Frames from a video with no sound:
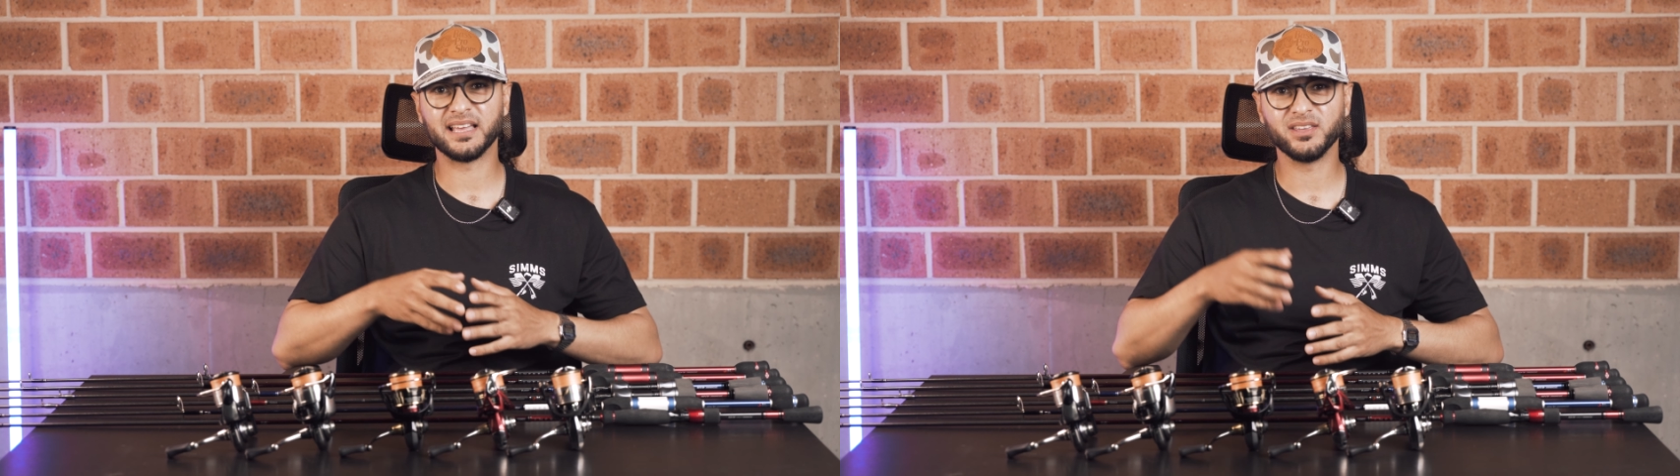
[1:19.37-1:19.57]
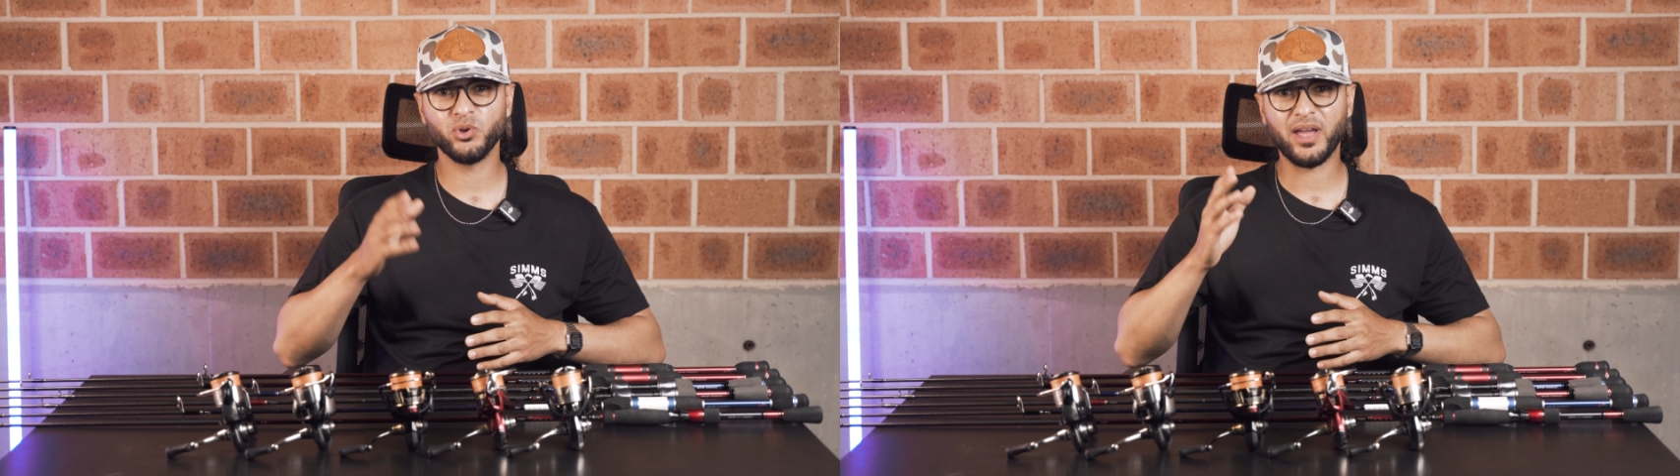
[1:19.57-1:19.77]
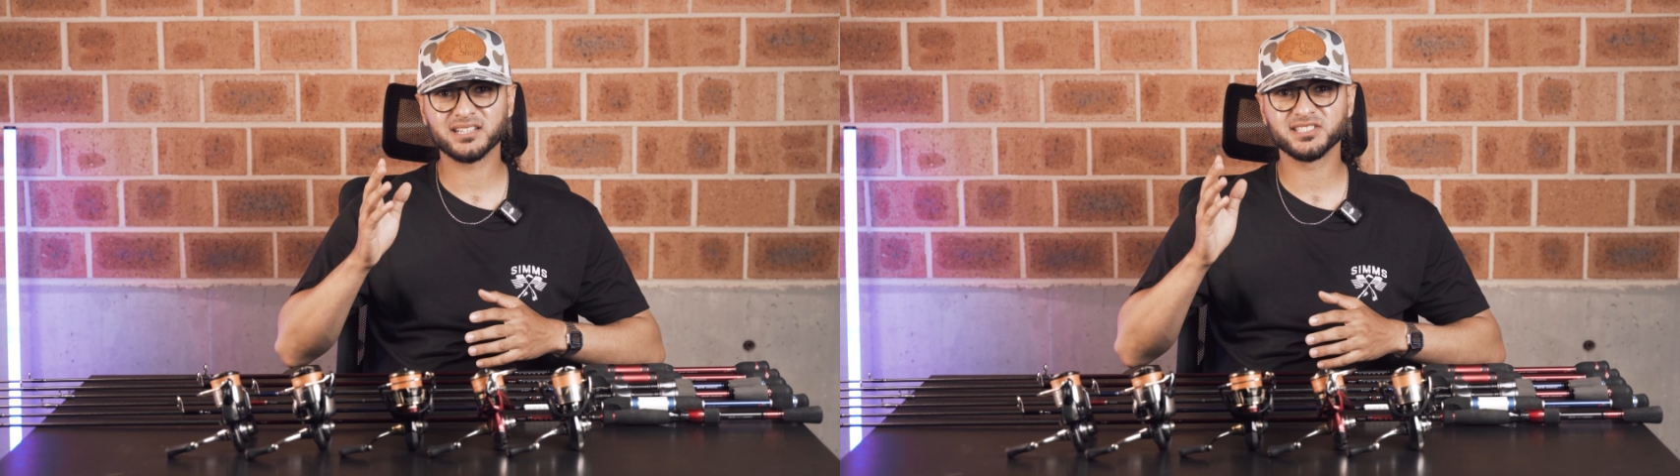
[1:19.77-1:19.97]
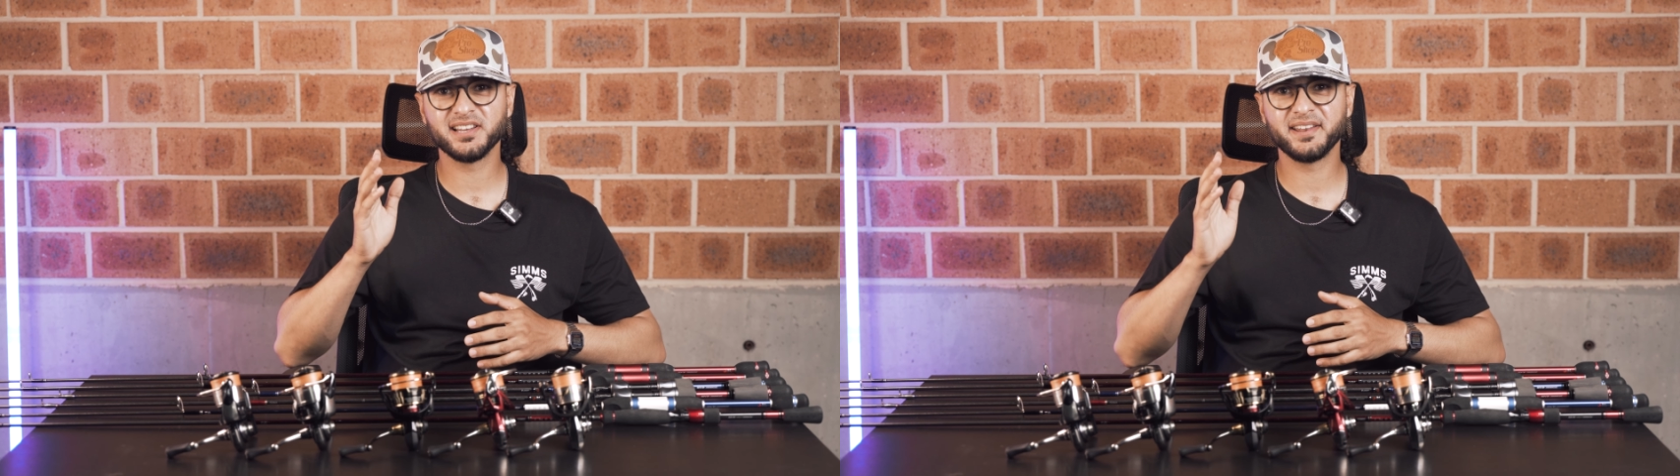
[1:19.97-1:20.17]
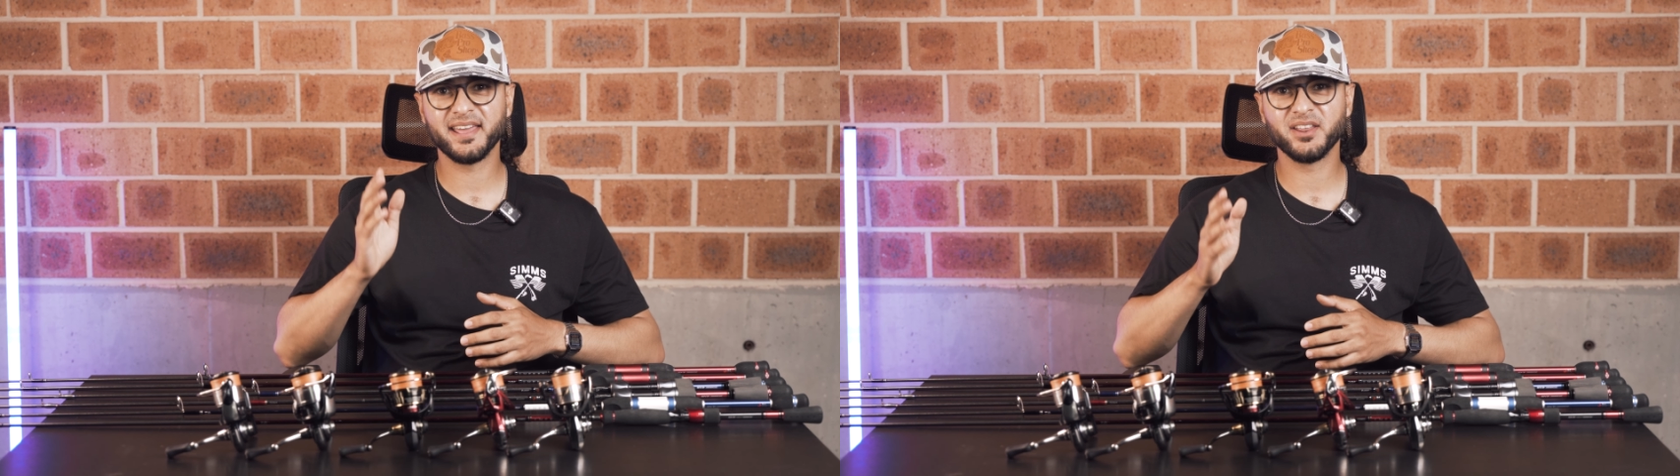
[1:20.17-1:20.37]
that you
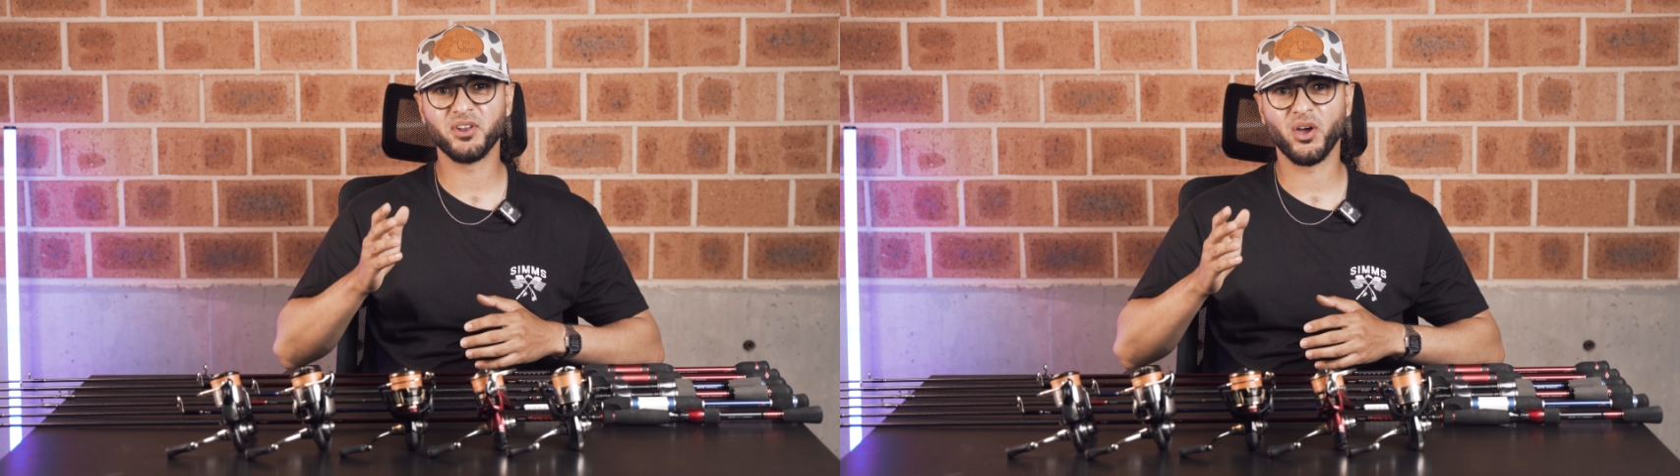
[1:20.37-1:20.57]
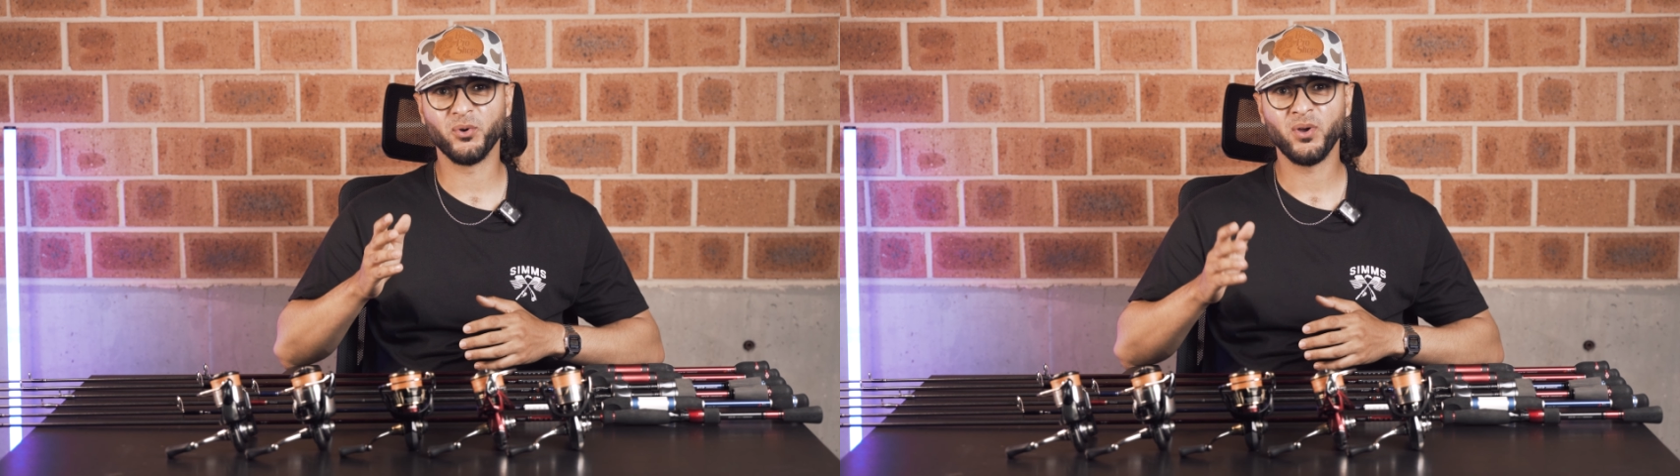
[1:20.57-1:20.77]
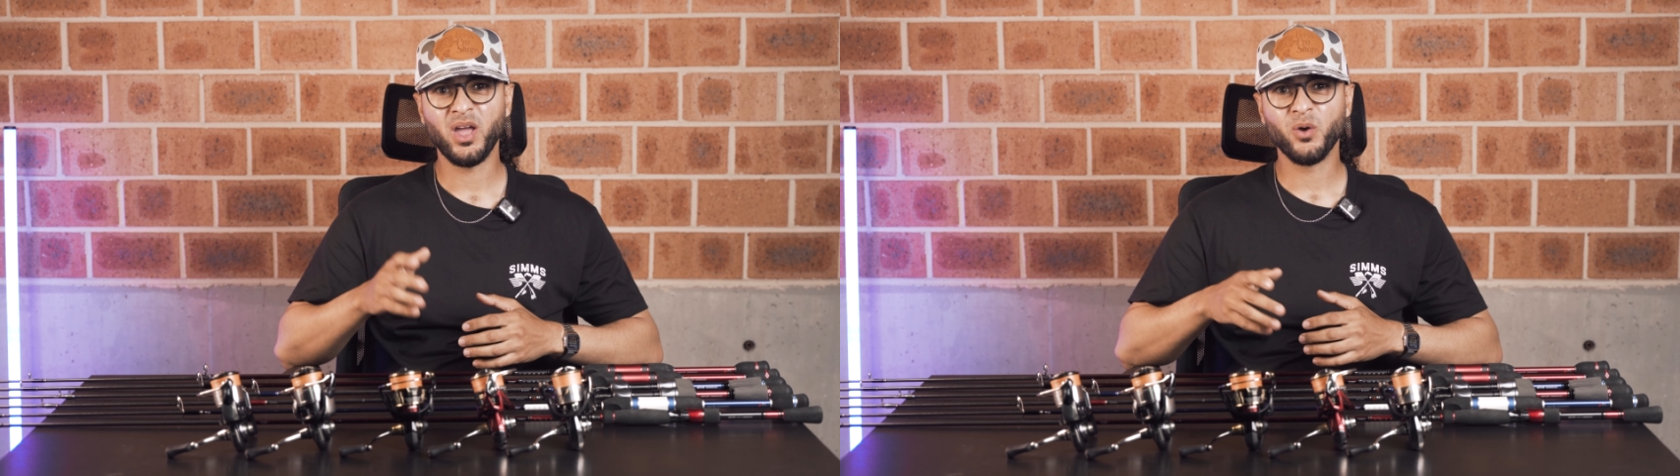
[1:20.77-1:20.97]
actually need to know,